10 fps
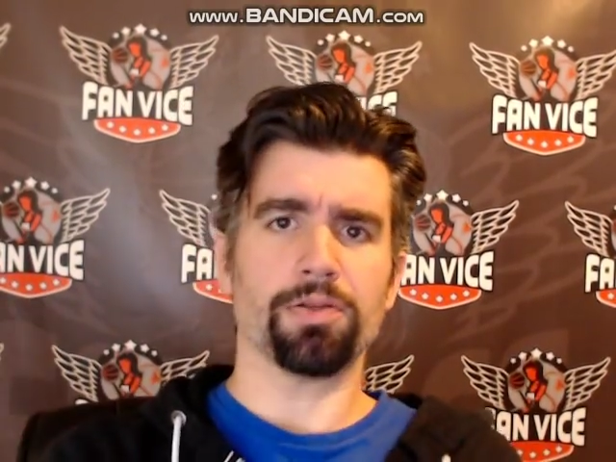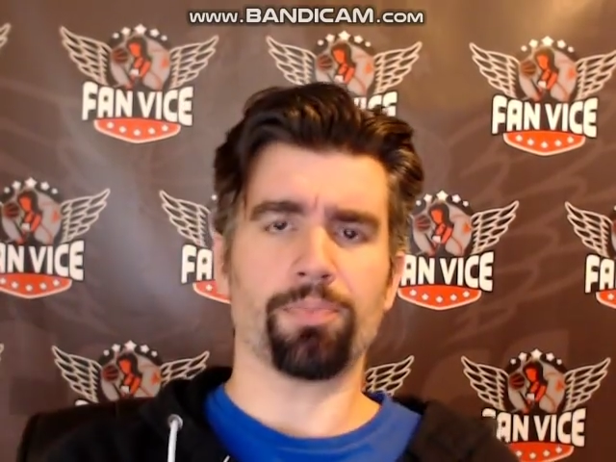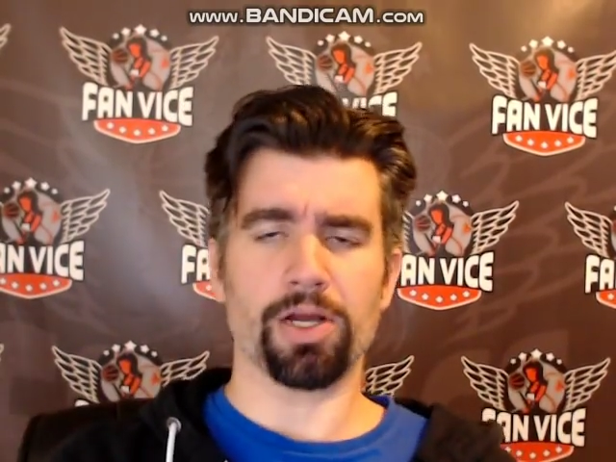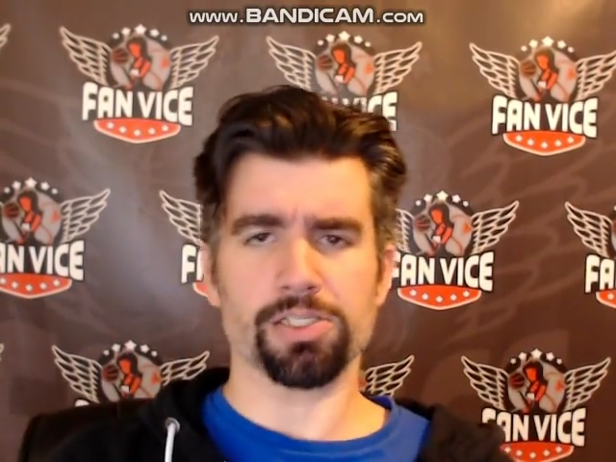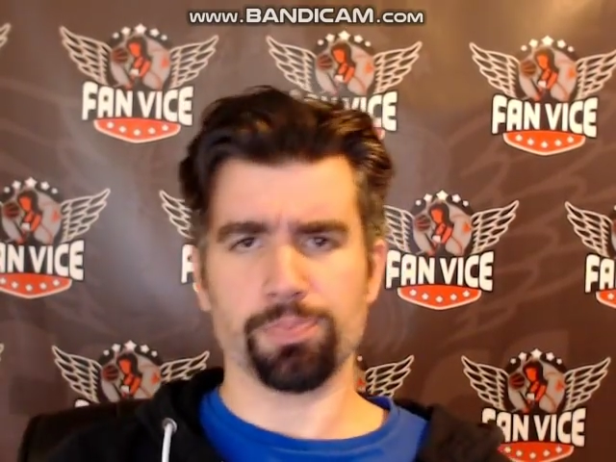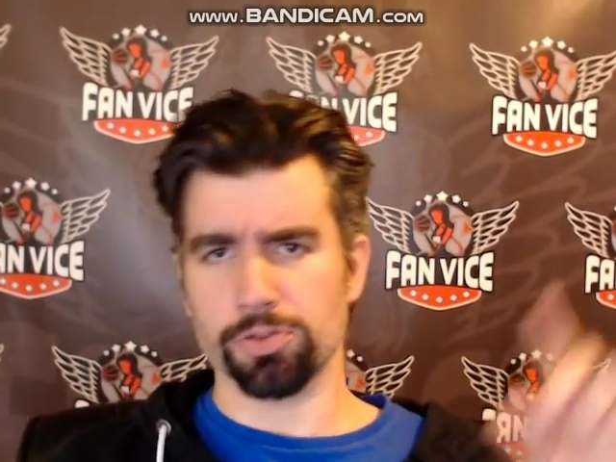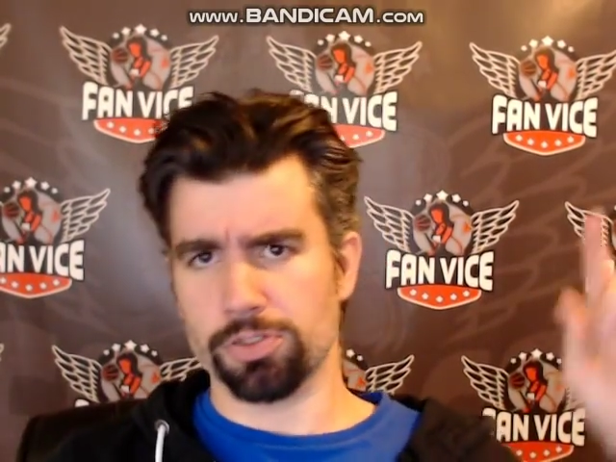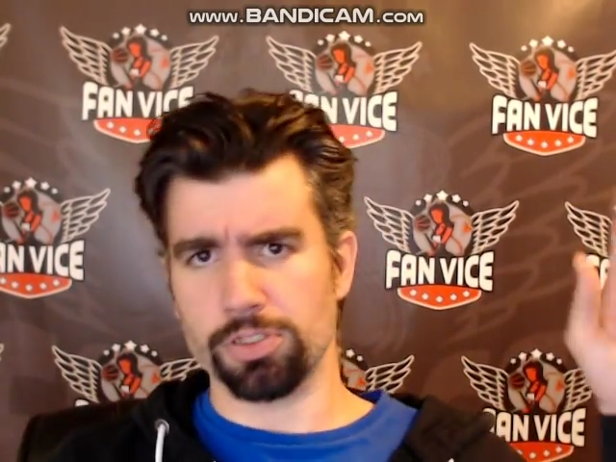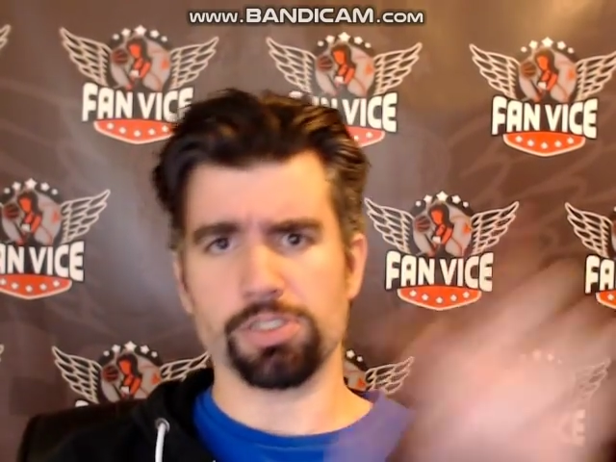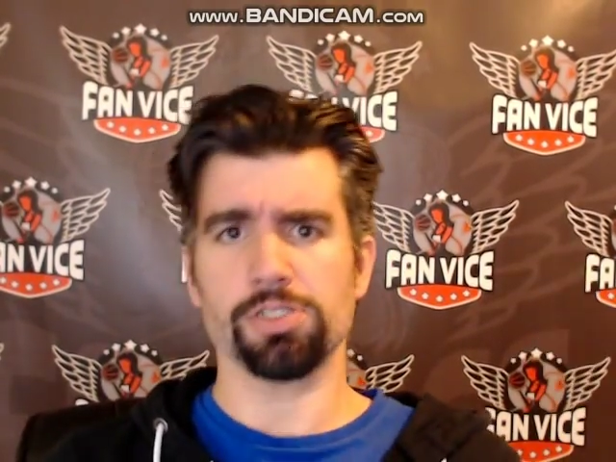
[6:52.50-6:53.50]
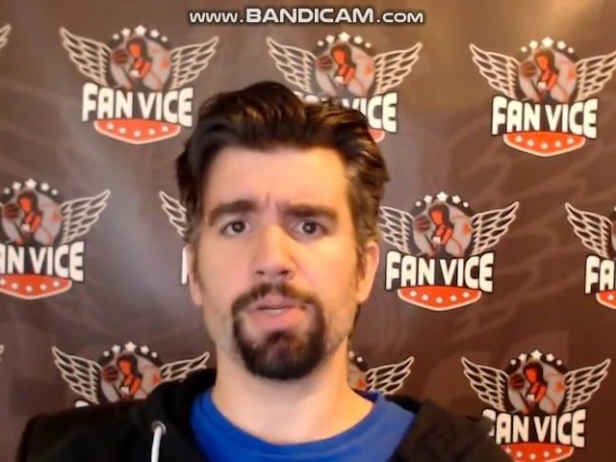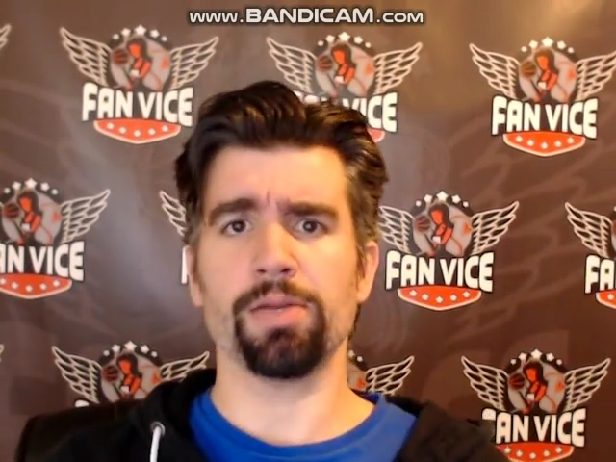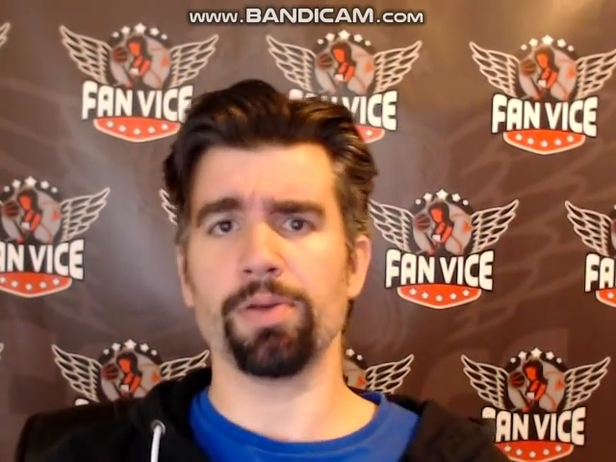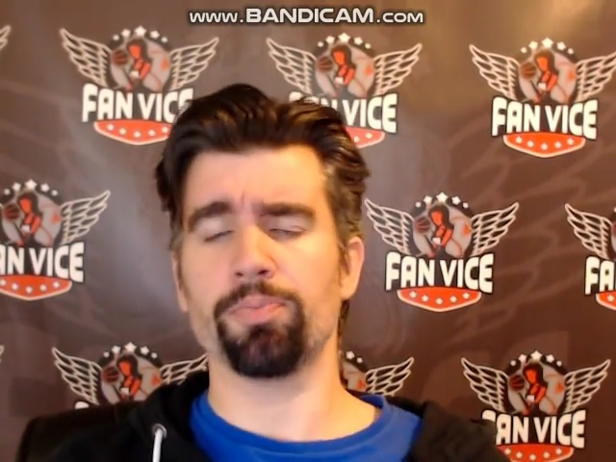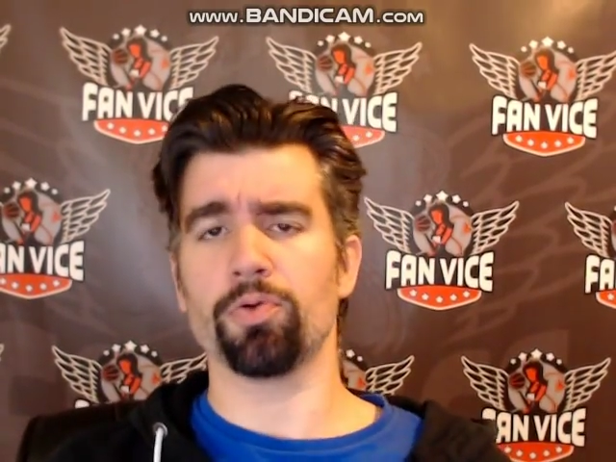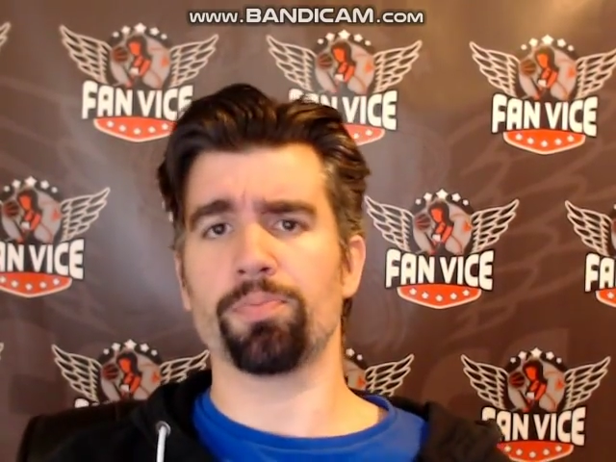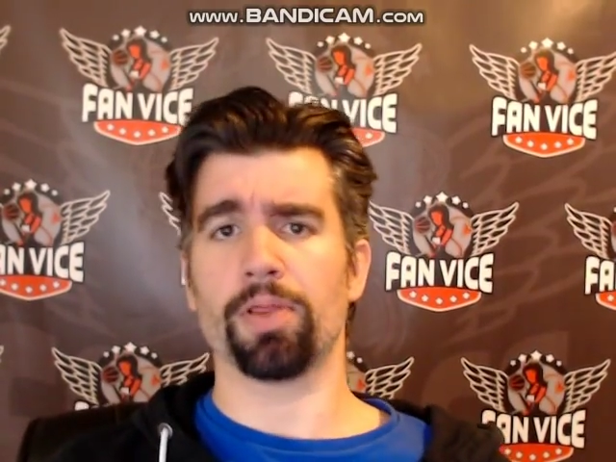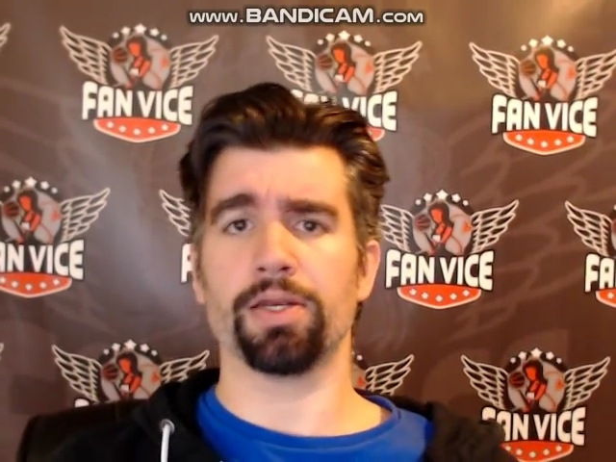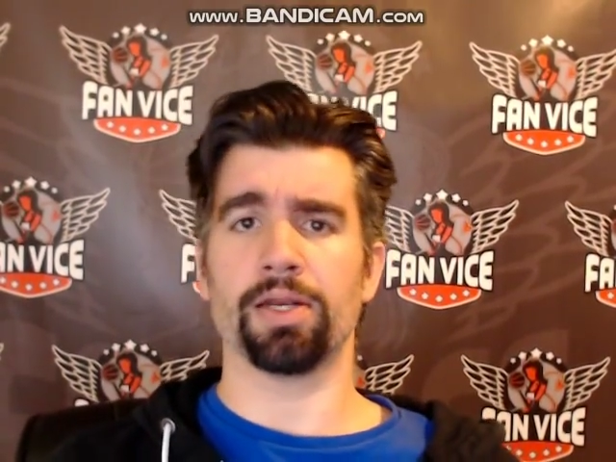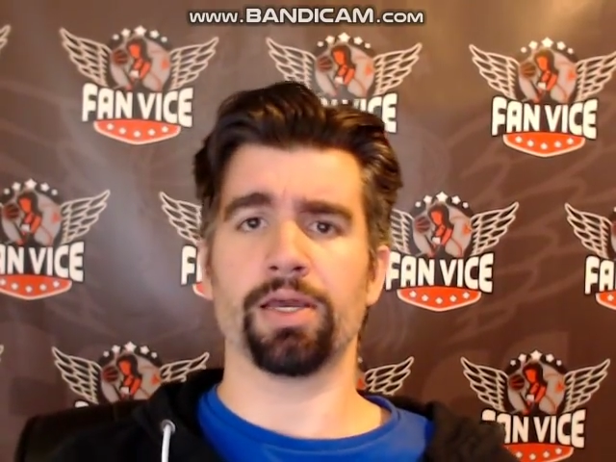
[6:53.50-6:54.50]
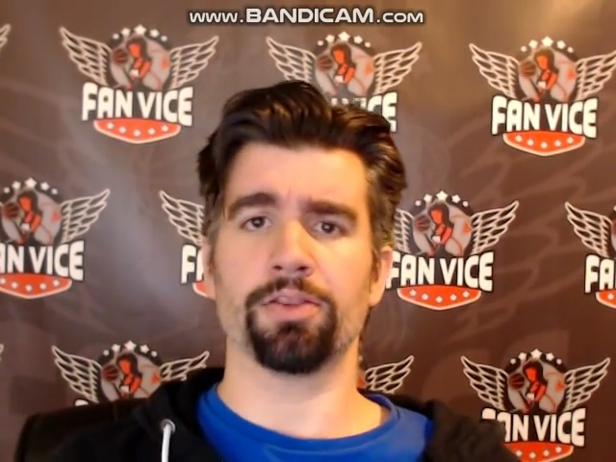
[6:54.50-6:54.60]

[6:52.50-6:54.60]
the price pools, just as many people would play tonight in